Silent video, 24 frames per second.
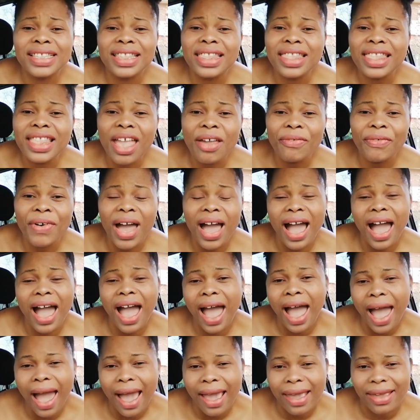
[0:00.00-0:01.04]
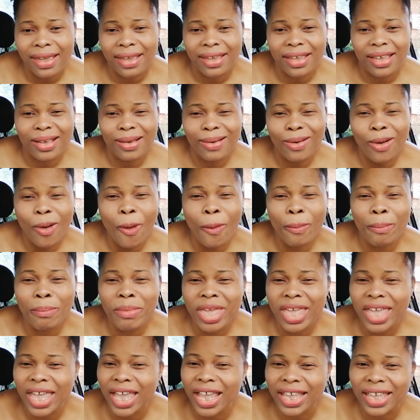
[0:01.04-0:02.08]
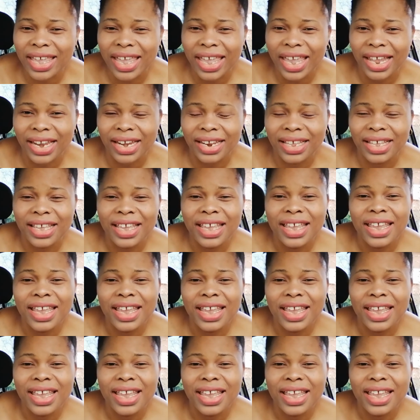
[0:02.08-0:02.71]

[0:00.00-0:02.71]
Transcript: never I or me again.